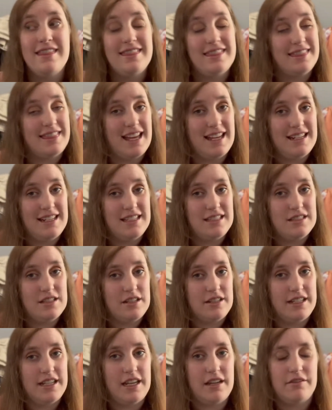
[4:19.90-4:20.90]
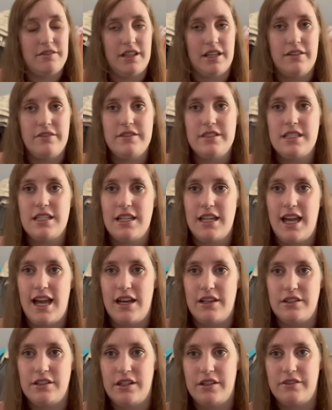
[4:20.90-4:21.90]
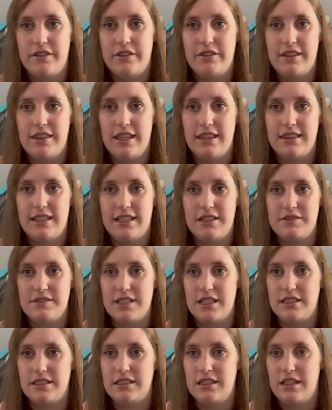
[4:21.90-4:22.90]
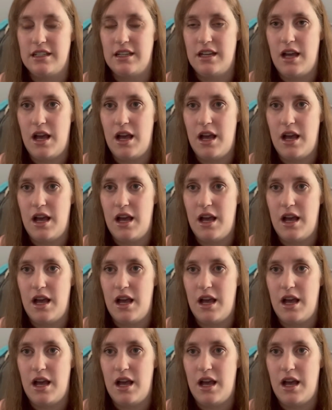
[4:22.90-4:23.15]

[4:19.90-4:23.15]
that is all I have left out of everything that I've done